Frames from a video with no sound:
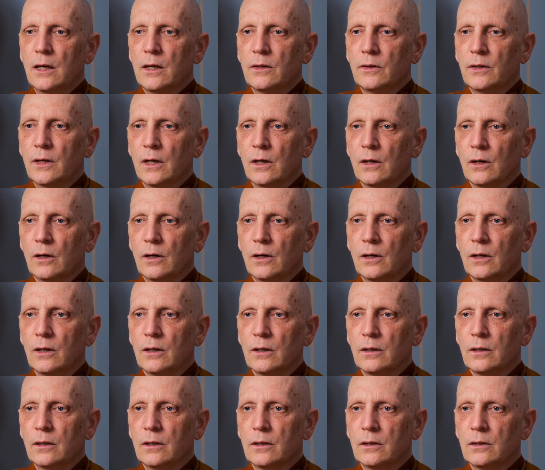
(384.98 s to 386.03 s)
They
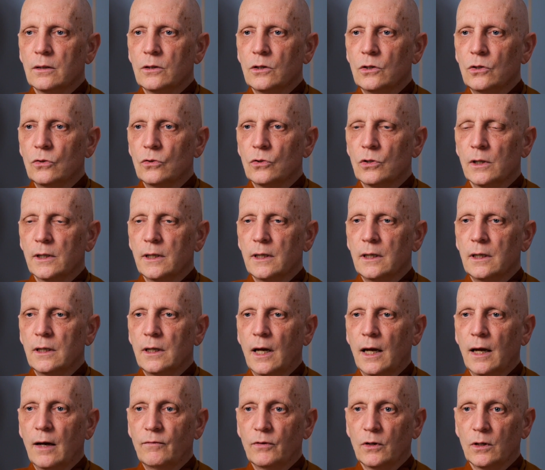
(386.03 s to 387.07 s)
are usually
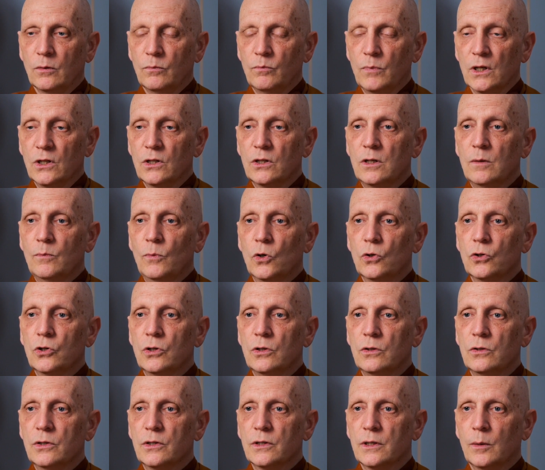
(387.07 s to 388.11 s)
having mixed
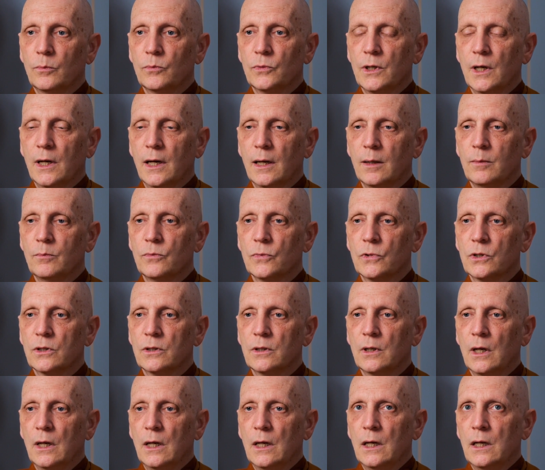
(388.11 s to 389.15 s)
emotions,
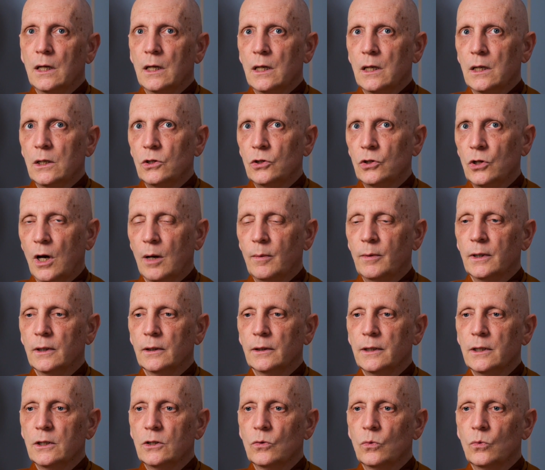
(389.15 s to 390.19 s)
sometimes
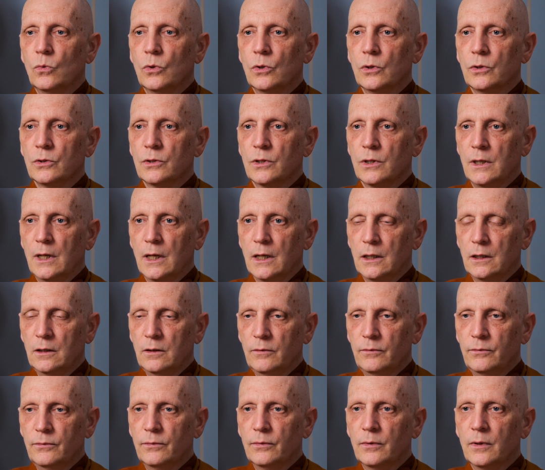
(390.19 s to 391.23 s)
dominantly towards
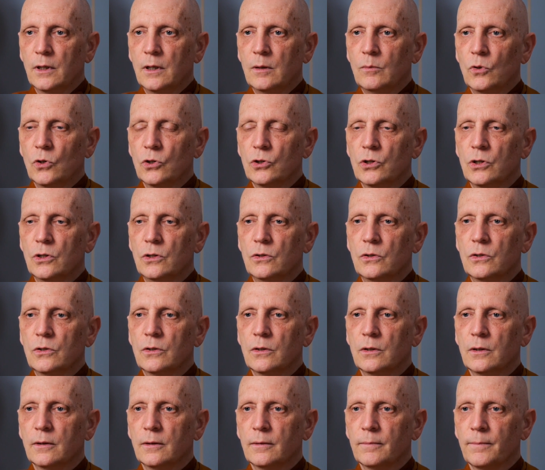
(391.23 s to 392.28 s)
negative
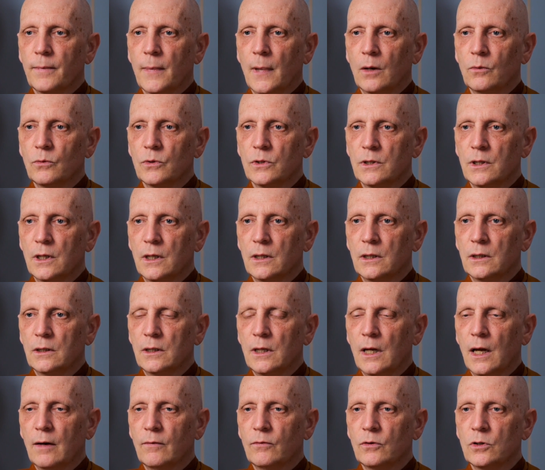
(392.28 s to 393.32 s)
emotions. I would say that
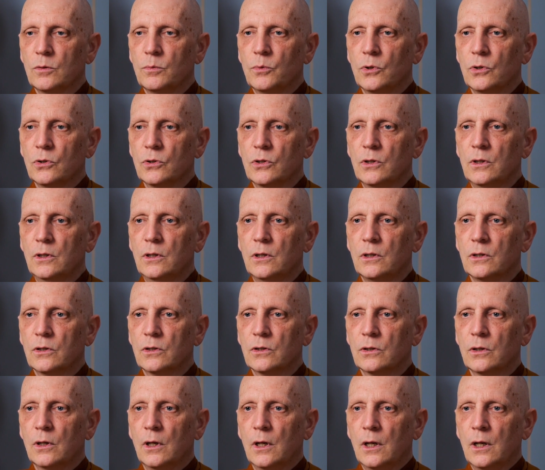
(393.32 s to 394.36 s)
the average person
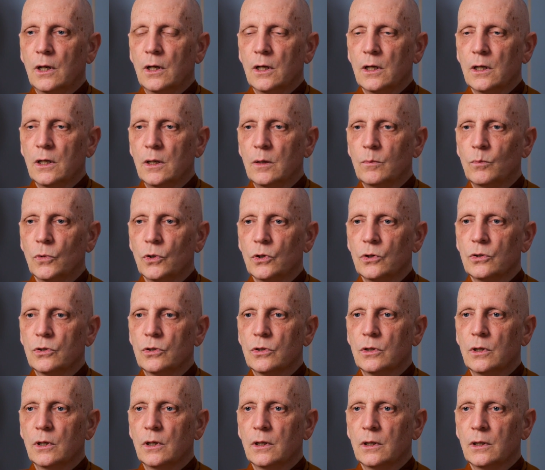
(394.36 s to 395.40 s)
is
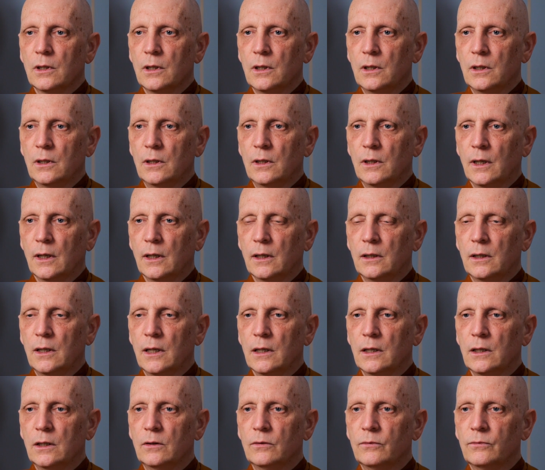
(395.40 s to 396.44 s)
immersed in
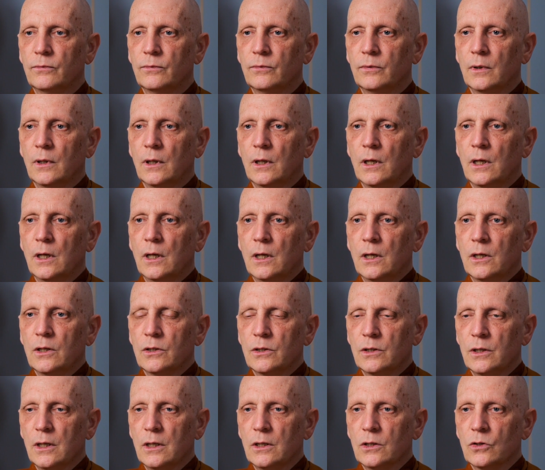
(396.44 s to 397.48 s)
negative
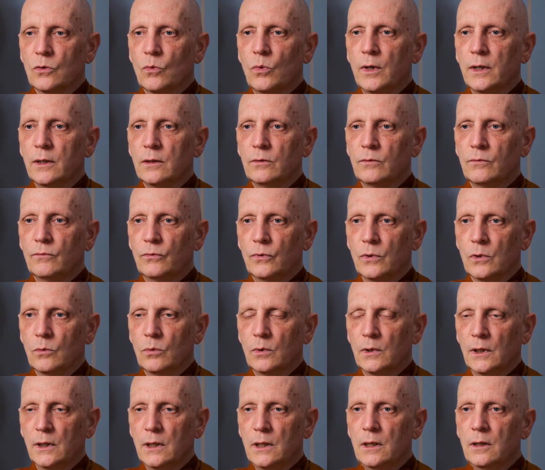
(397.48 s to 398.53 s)
states quite
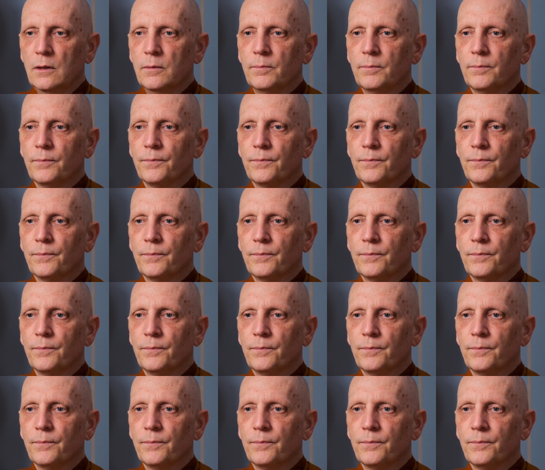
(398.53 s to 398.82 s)
frequently.